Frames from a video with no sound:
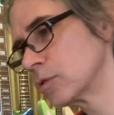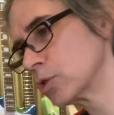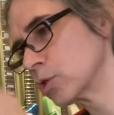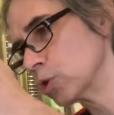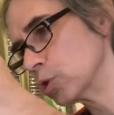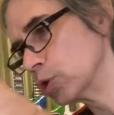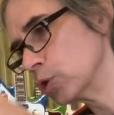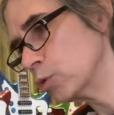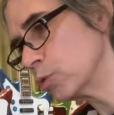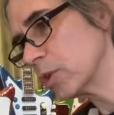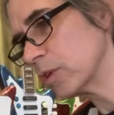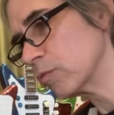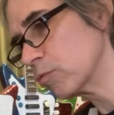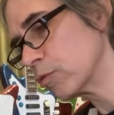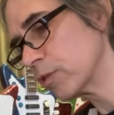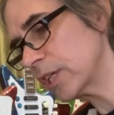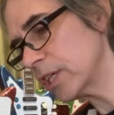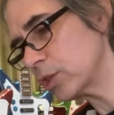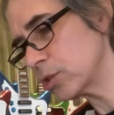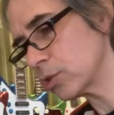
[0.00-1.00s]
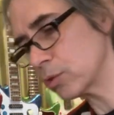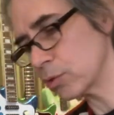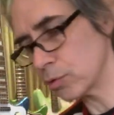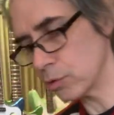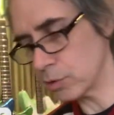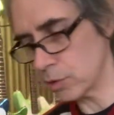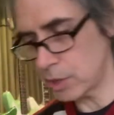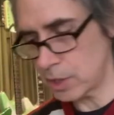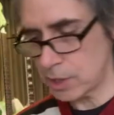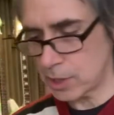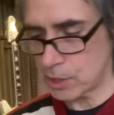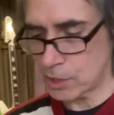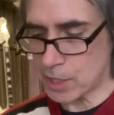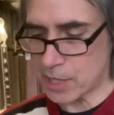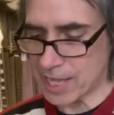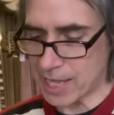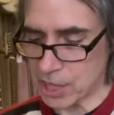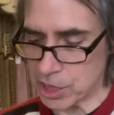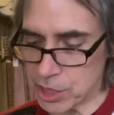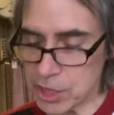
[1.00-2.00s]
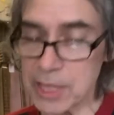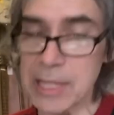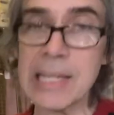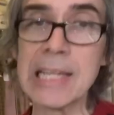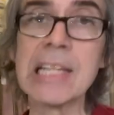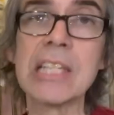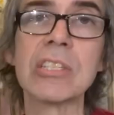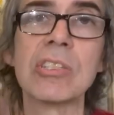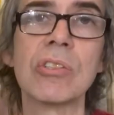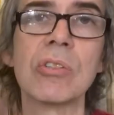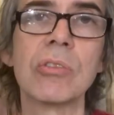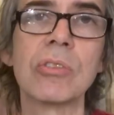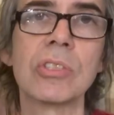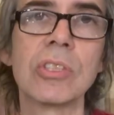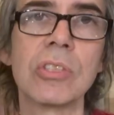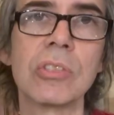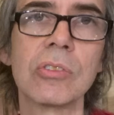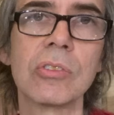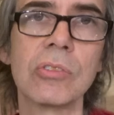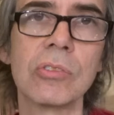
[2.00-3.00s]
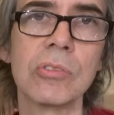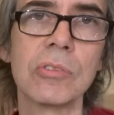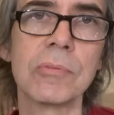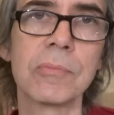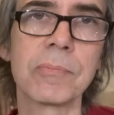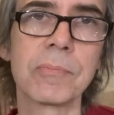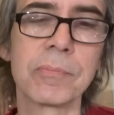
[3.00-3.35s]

so you can retune to get these notes in tune.